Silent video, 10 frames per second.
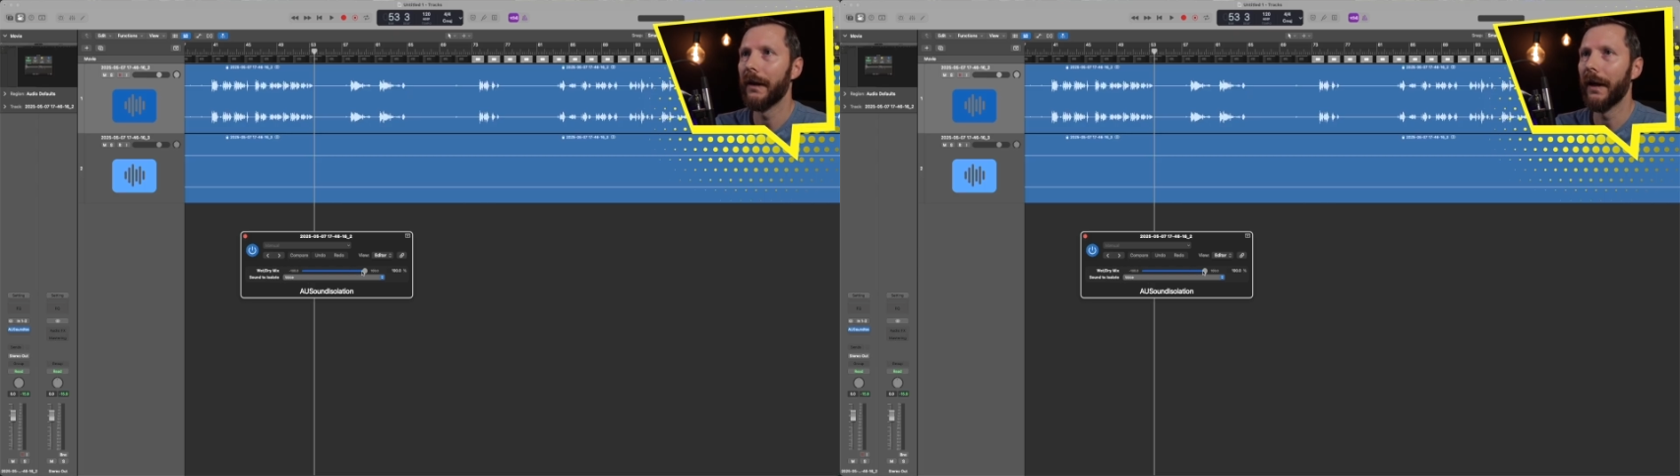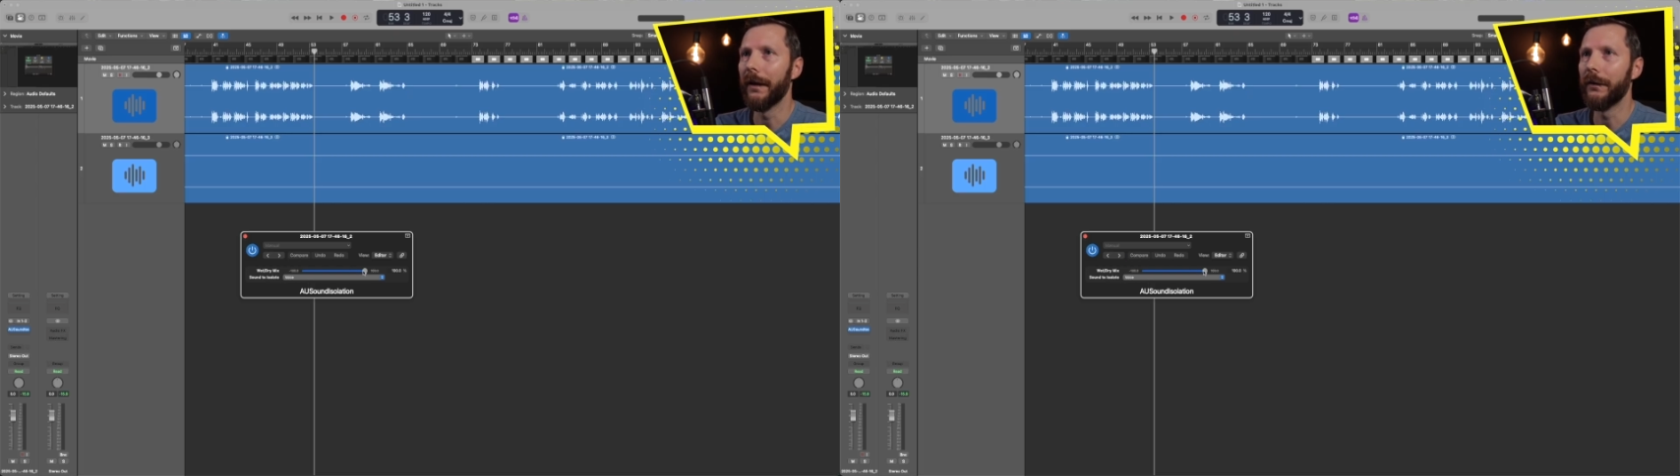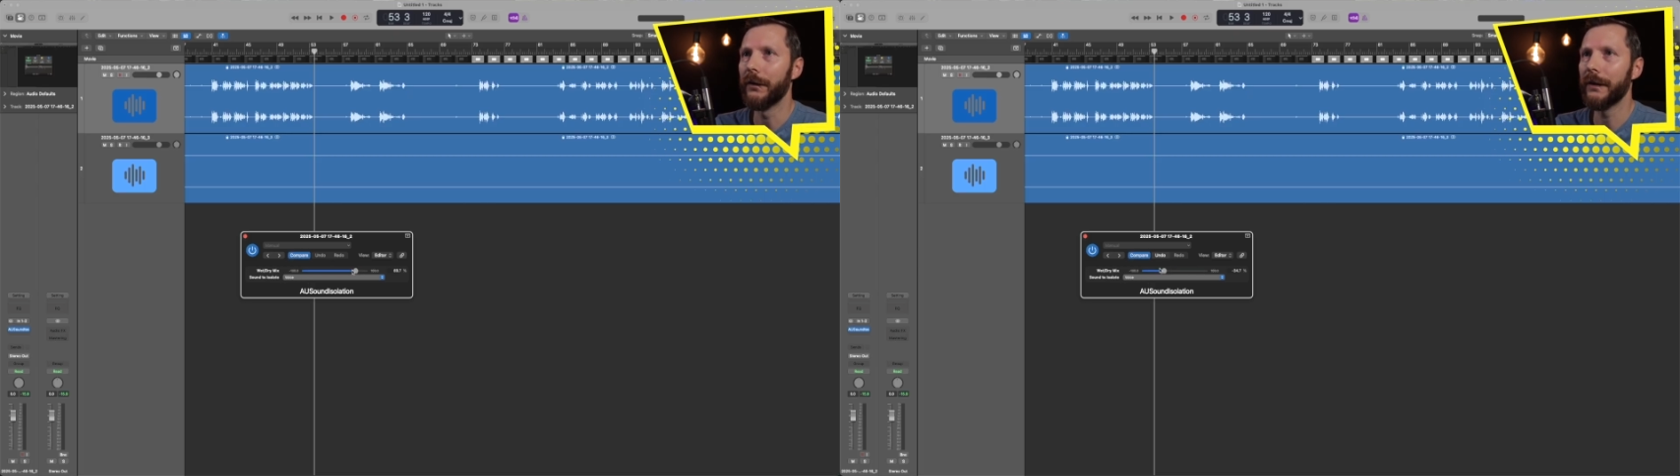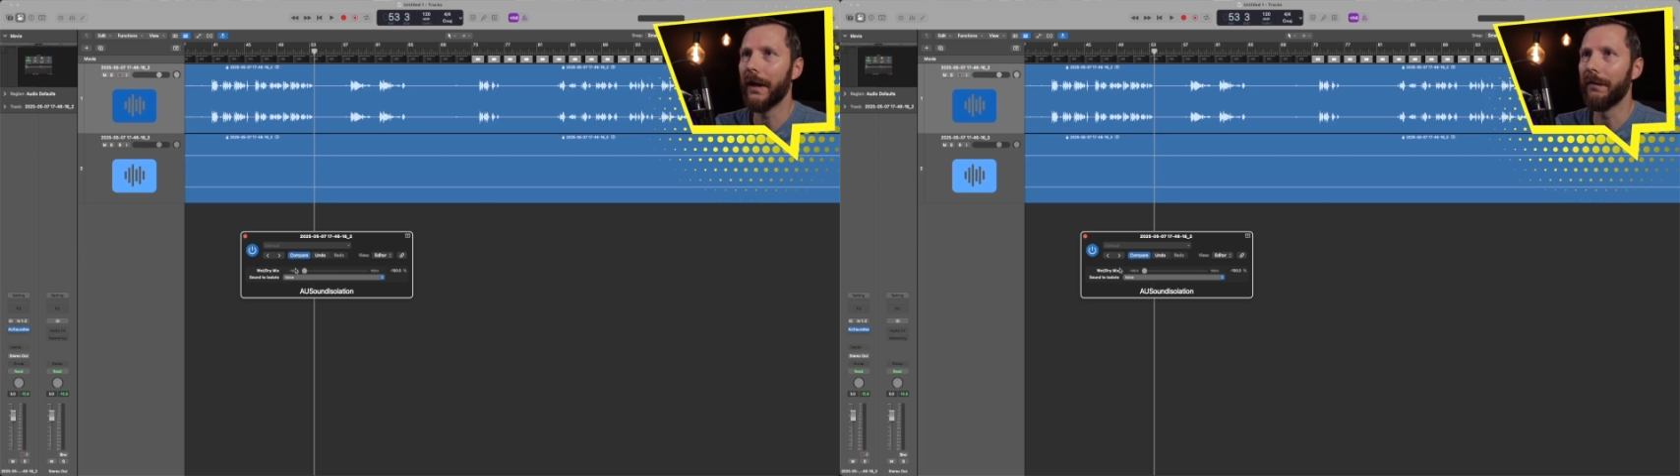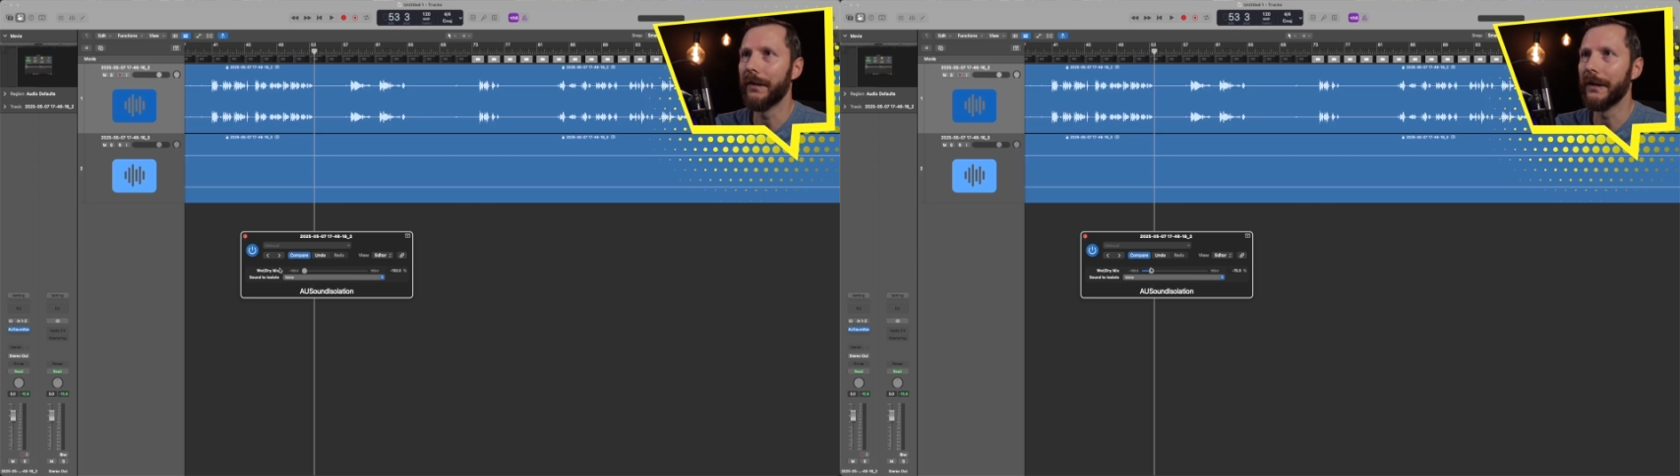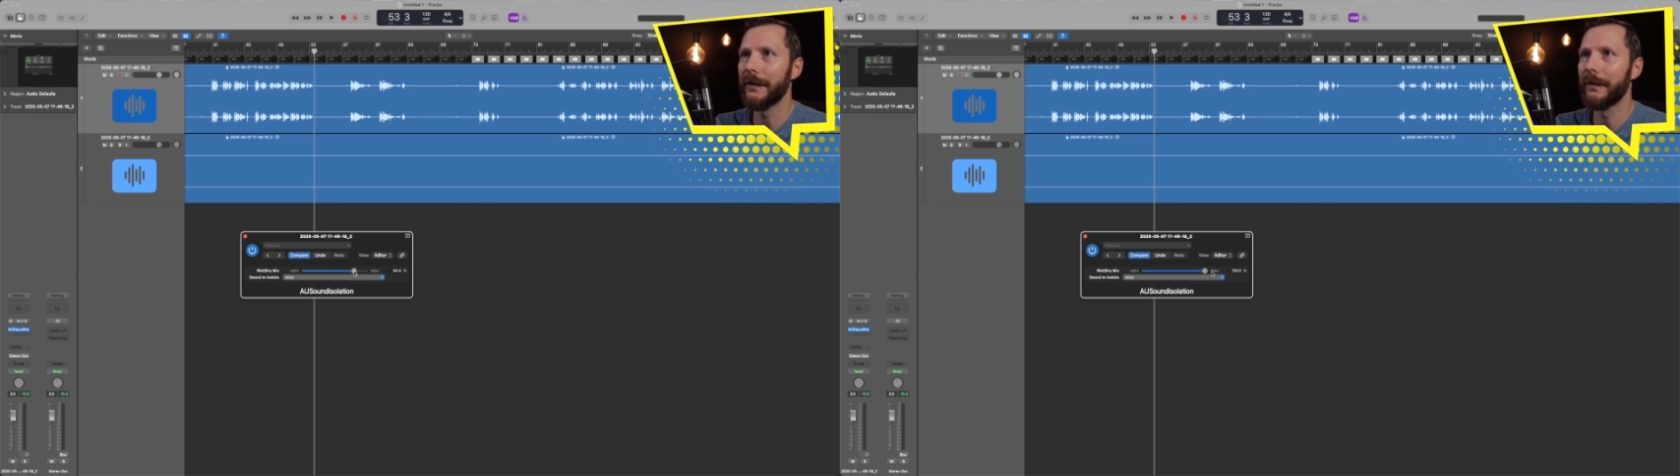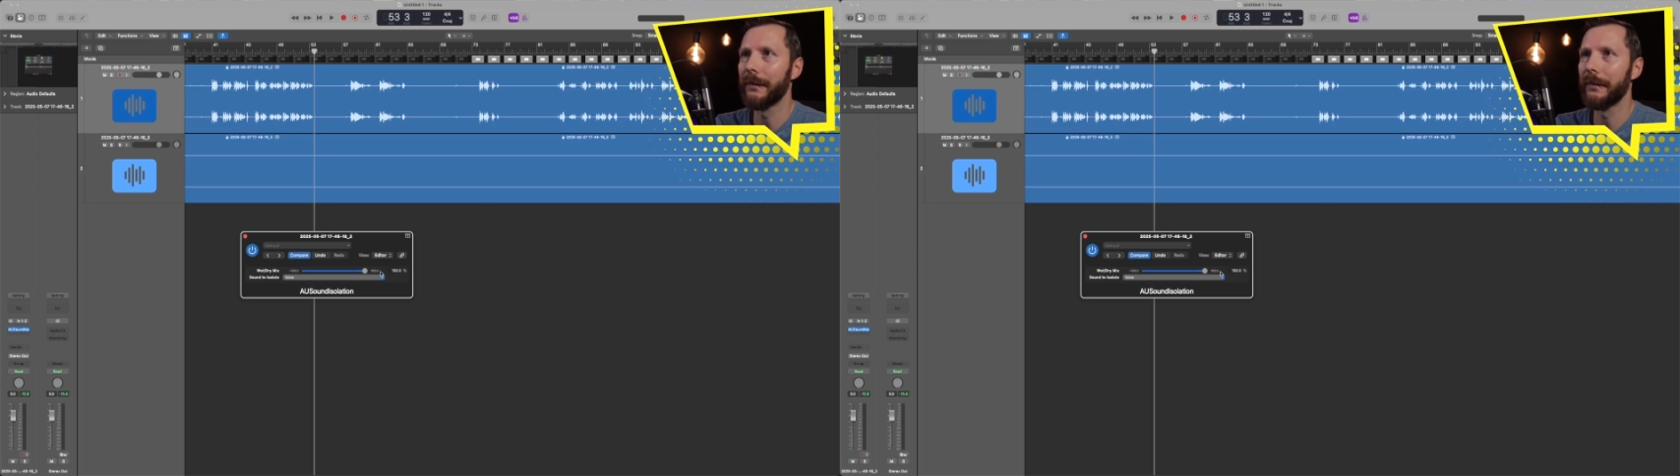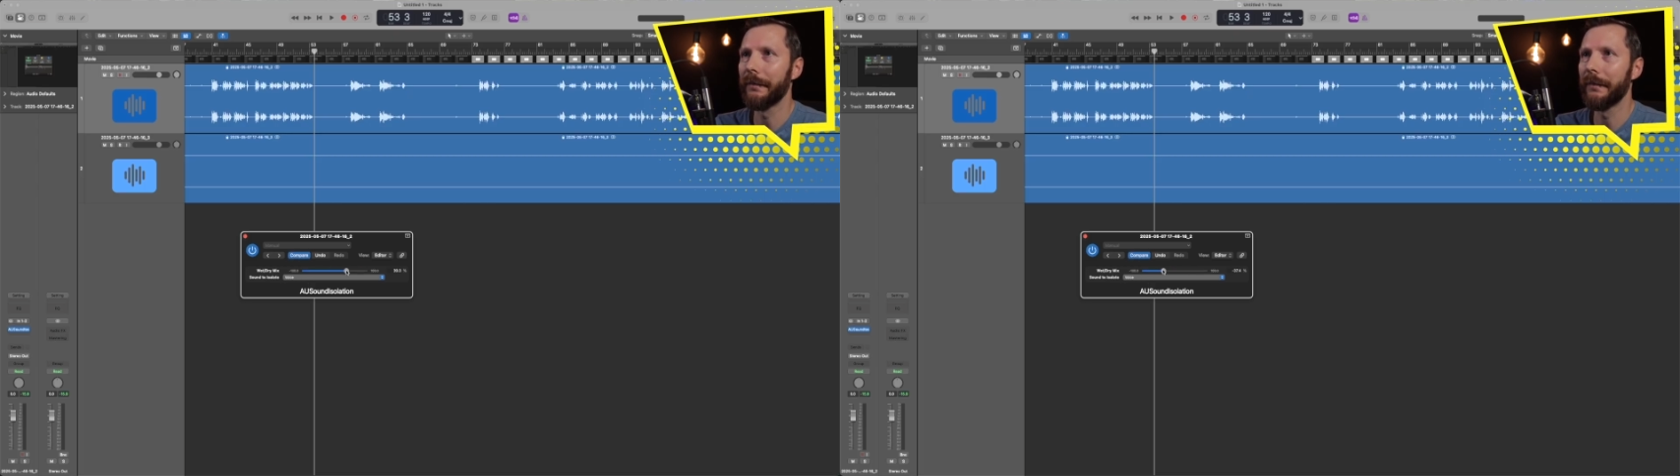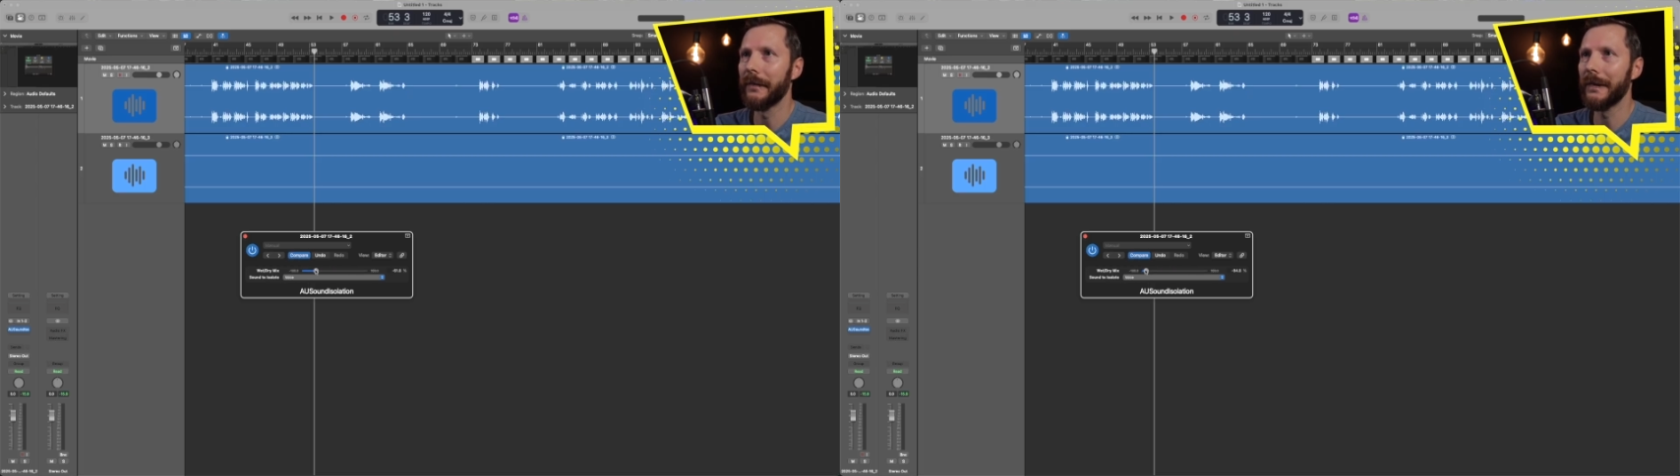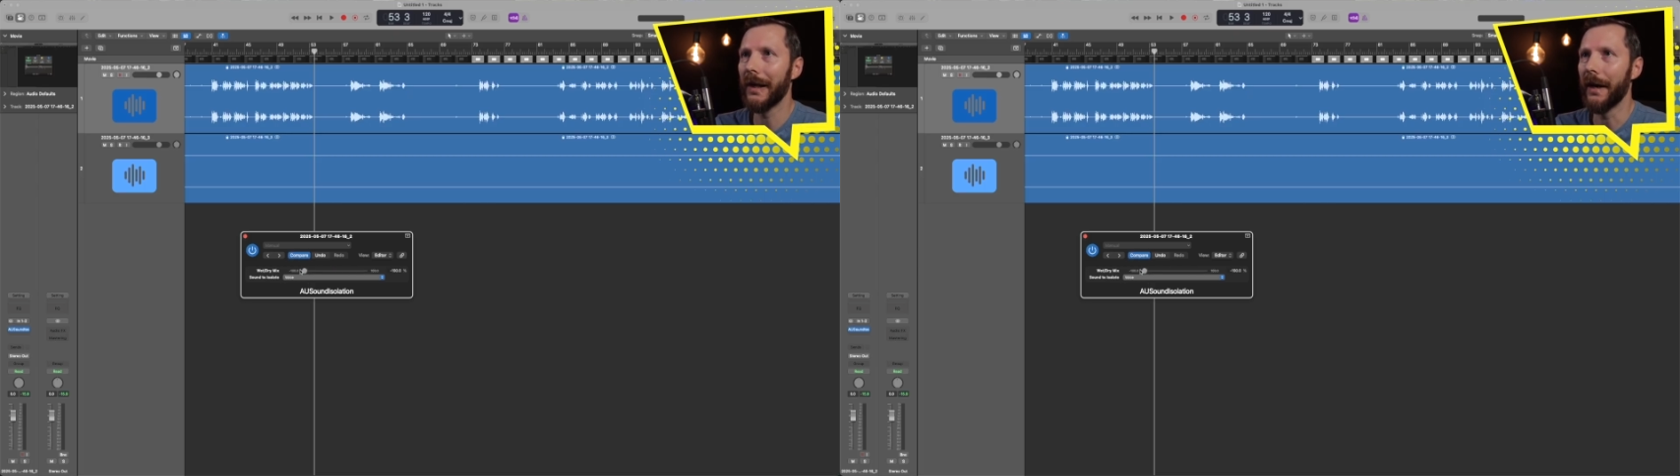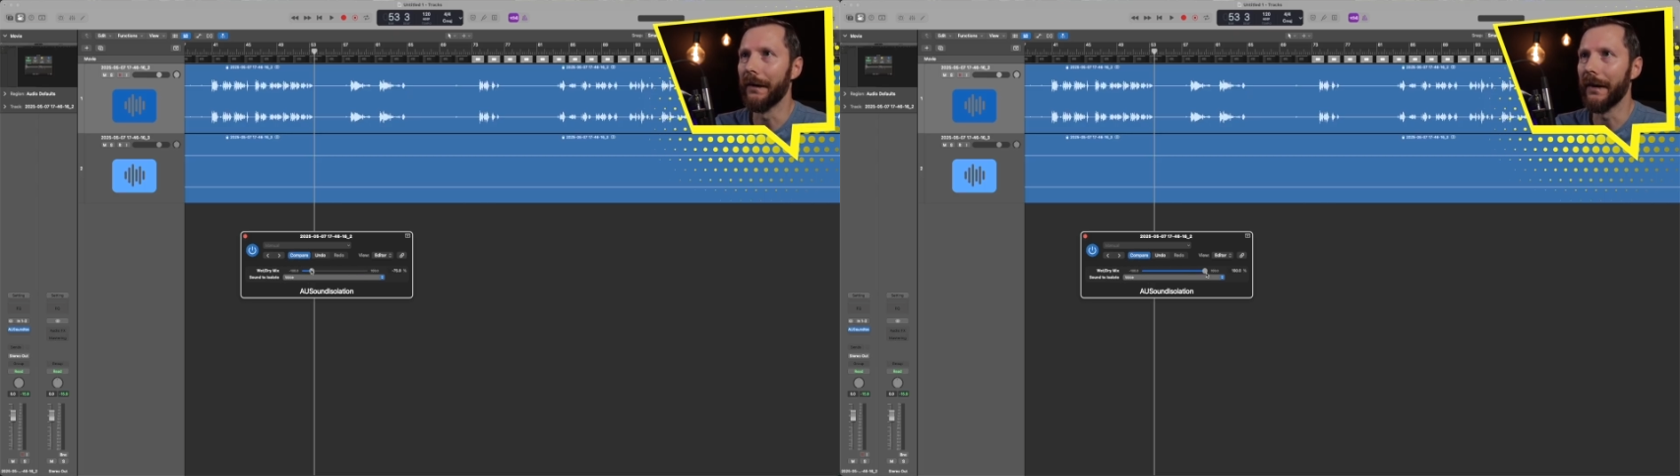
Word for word: And you just have this slider